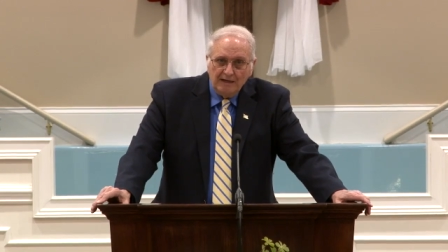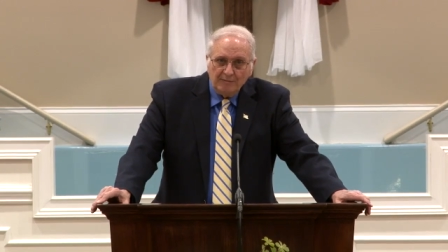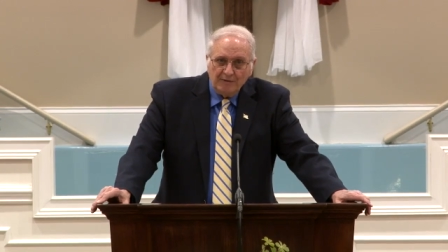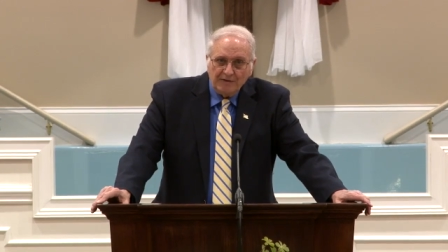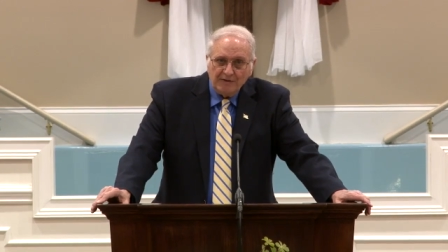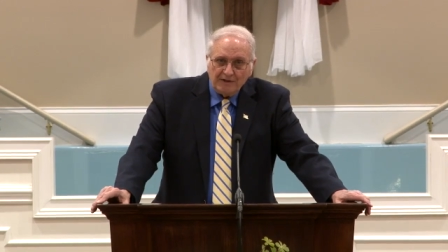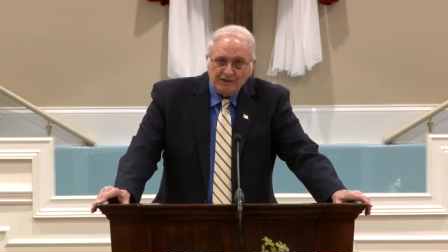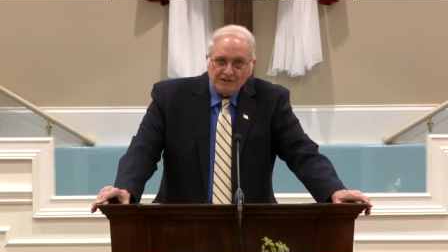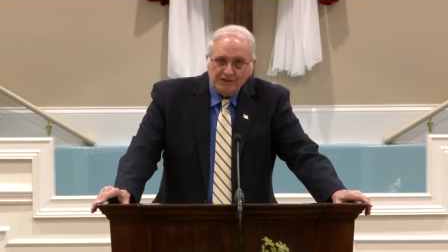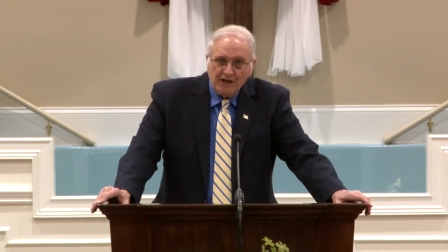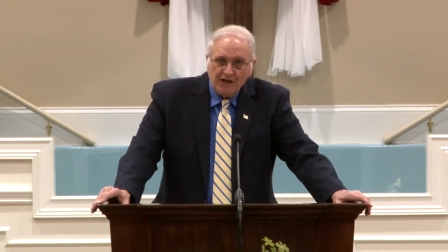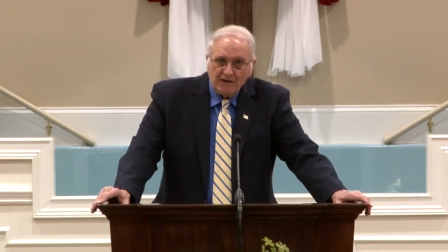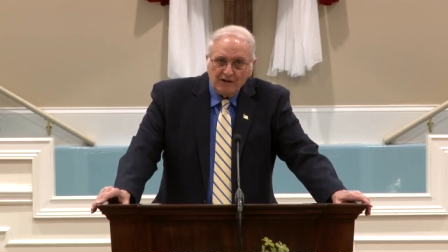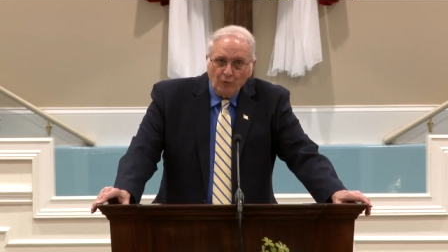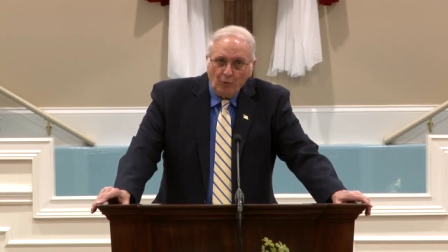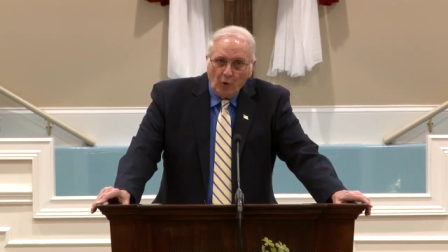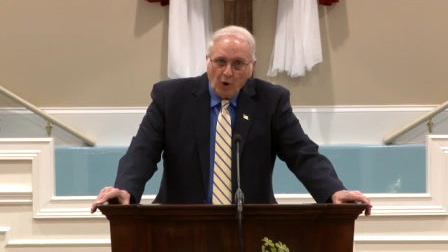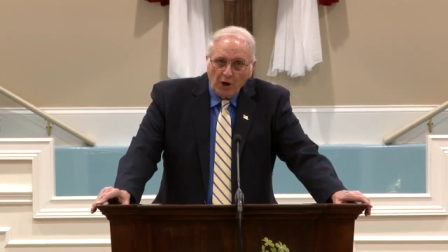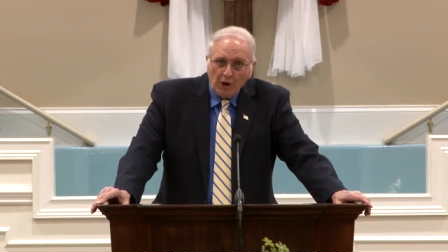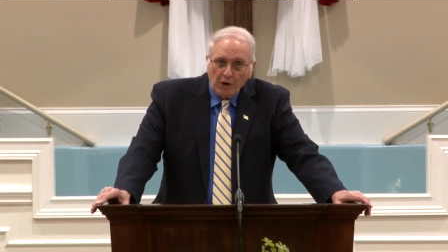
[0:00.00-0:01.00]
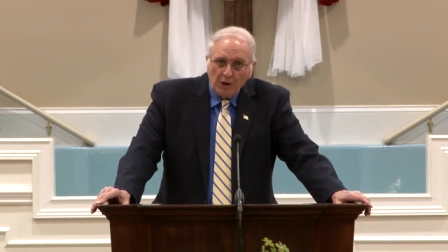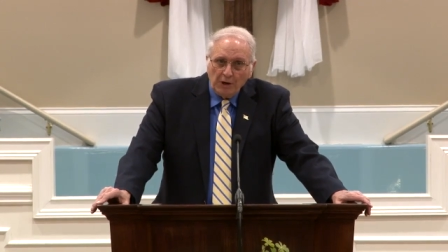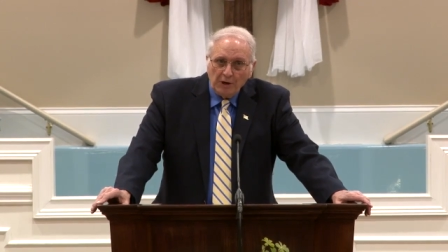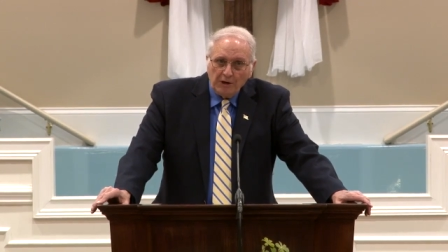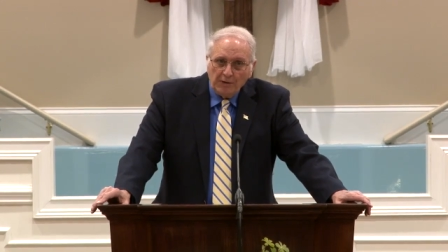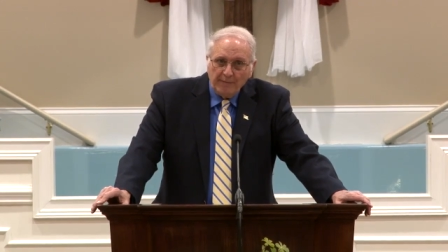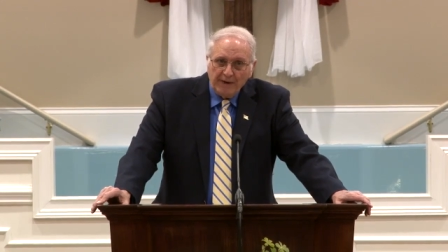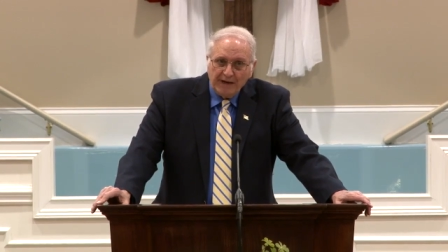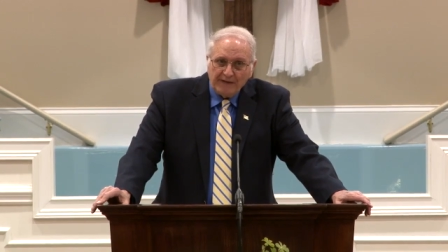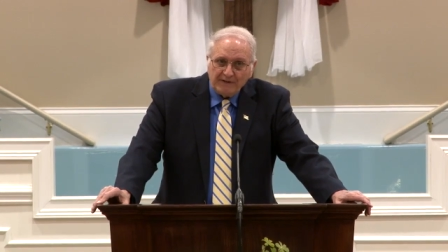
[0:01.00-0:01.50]
But there's not a
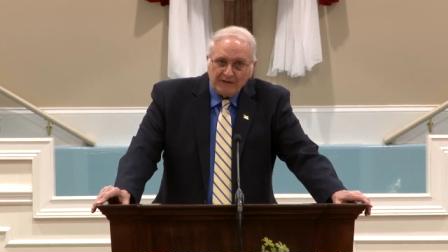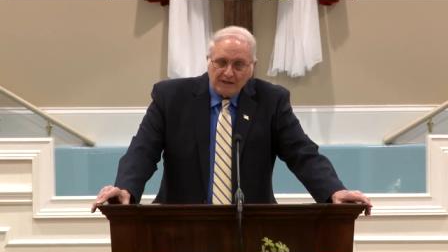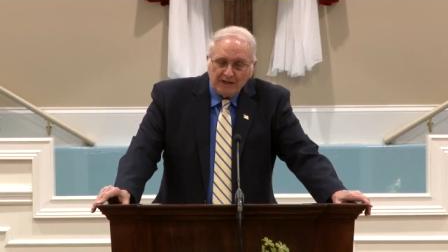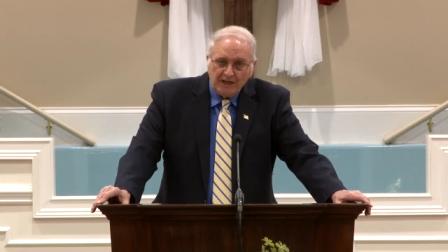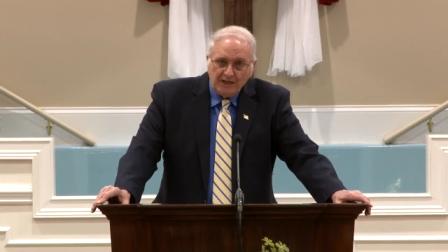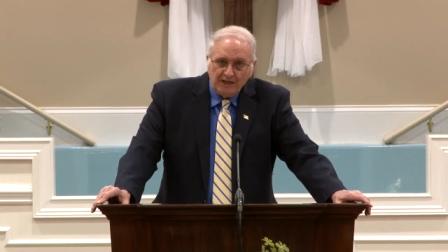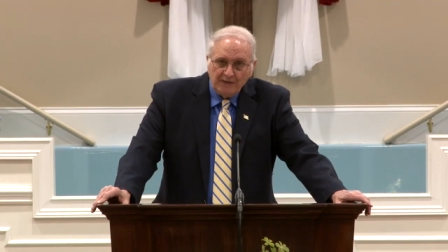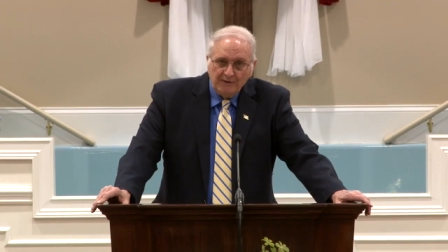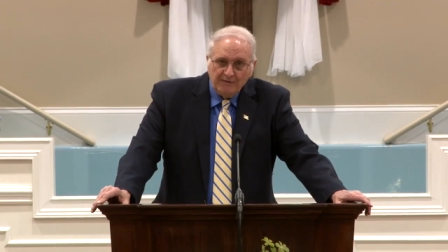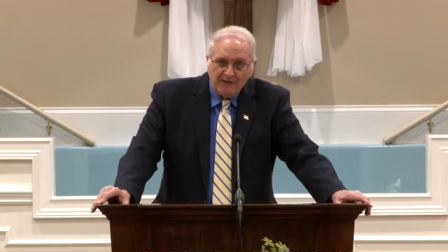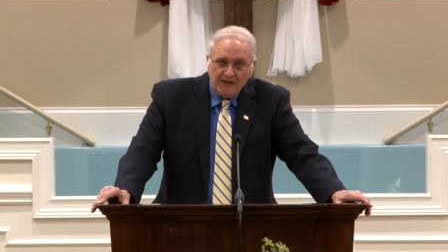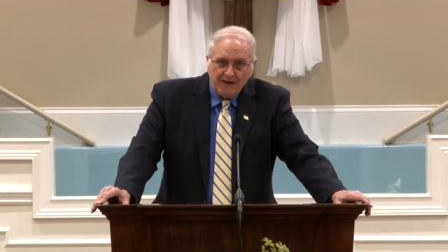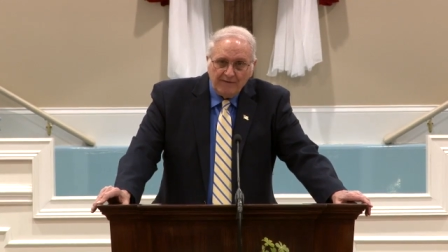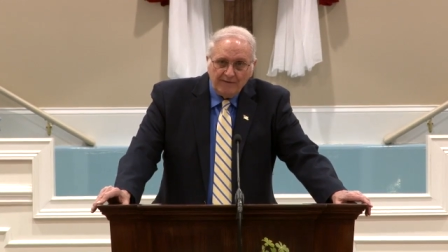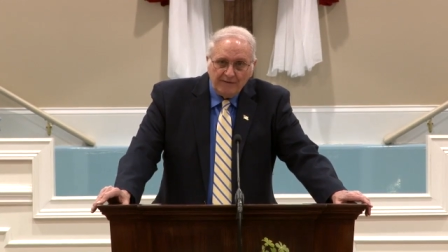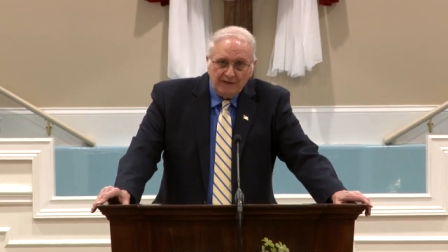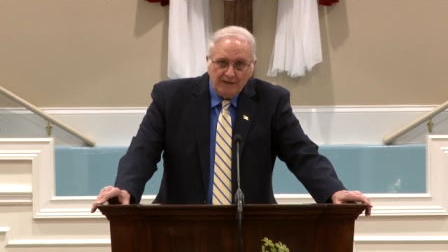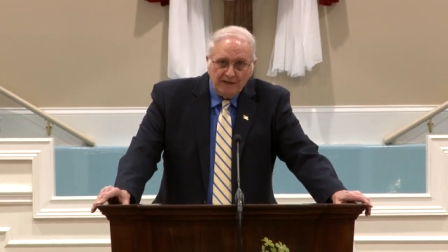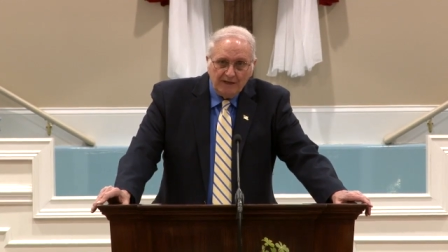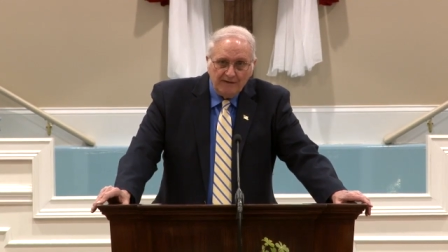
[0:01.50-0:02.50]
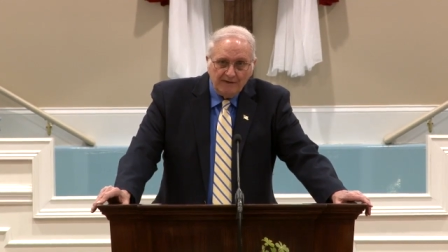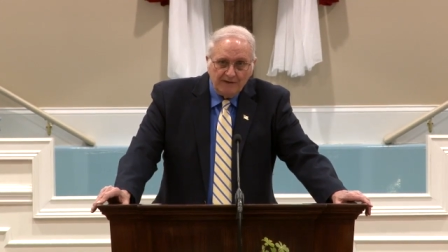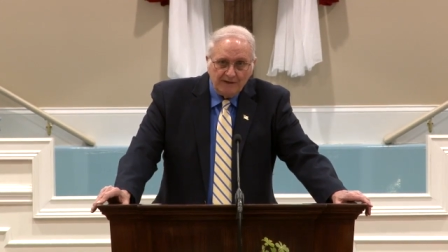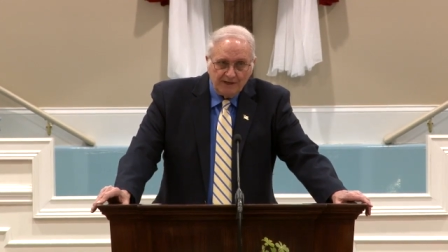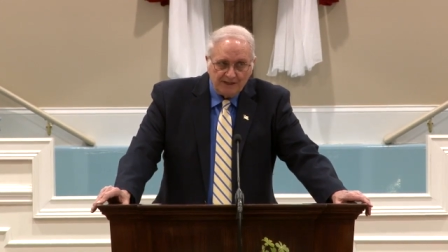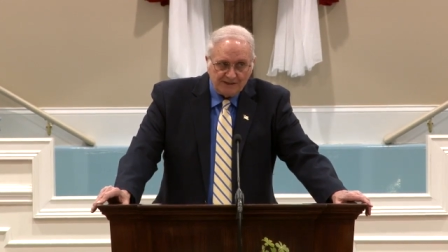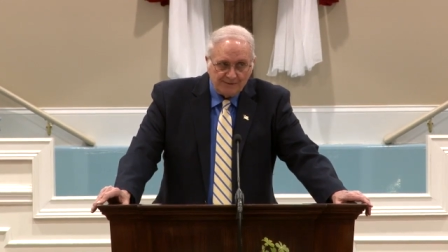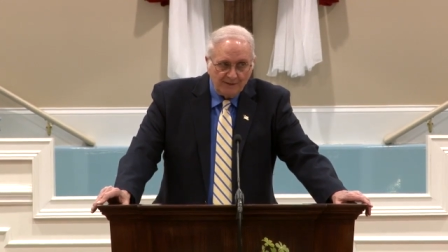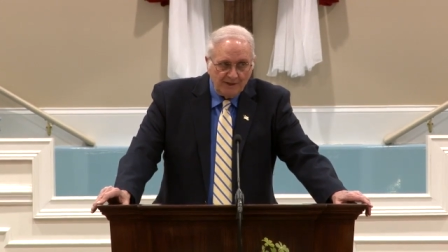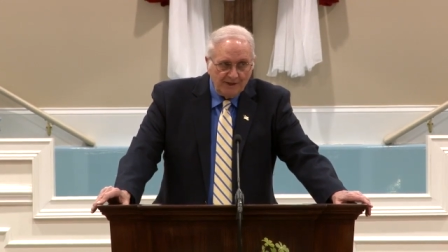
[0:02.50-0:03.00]
word about the kingdom of heaven in the
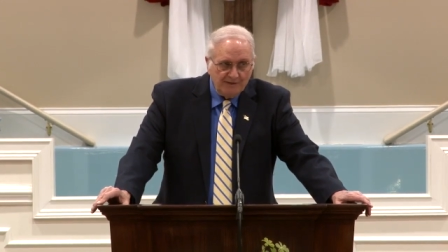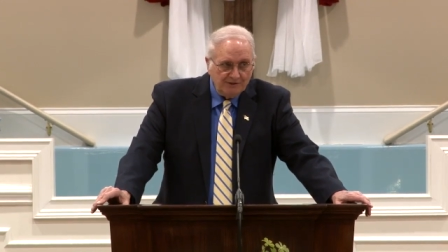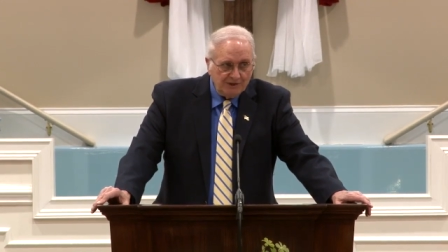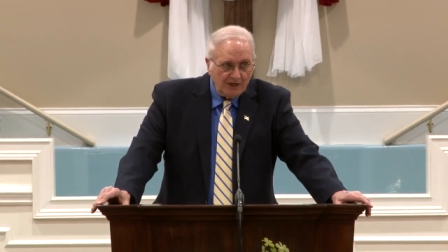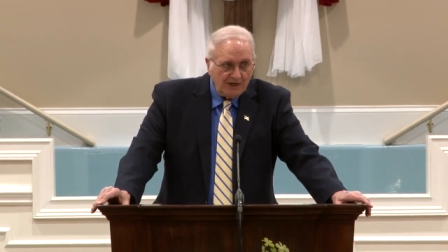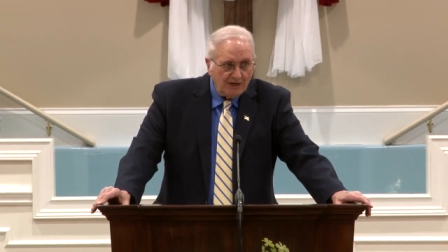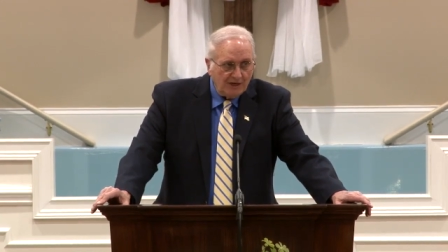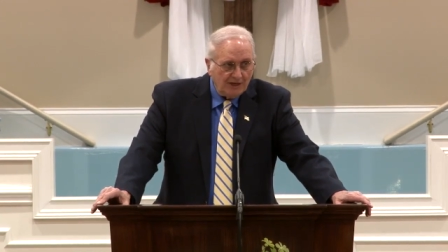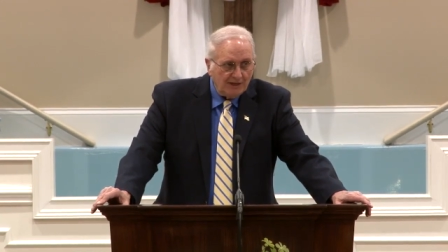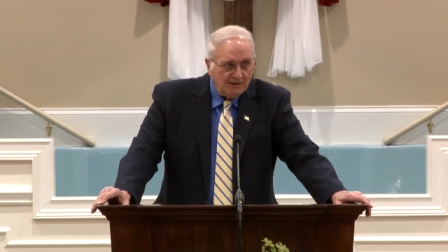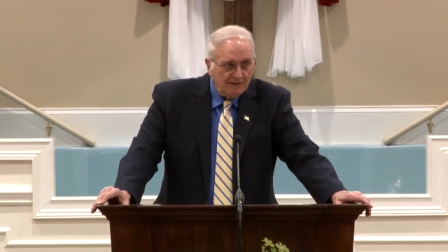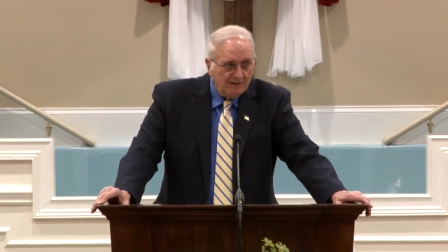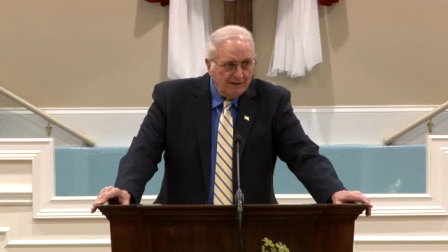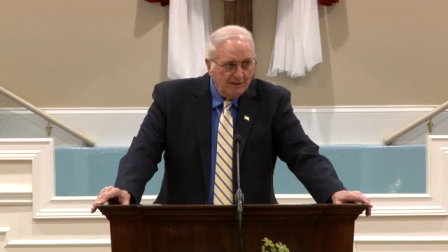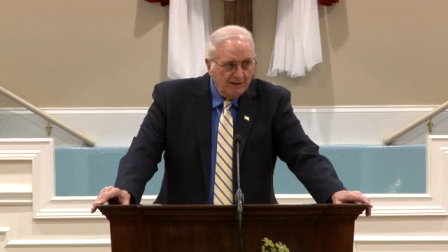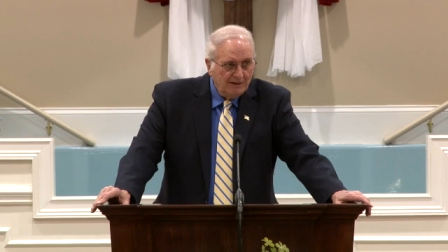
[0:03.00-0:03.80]
gospel of John.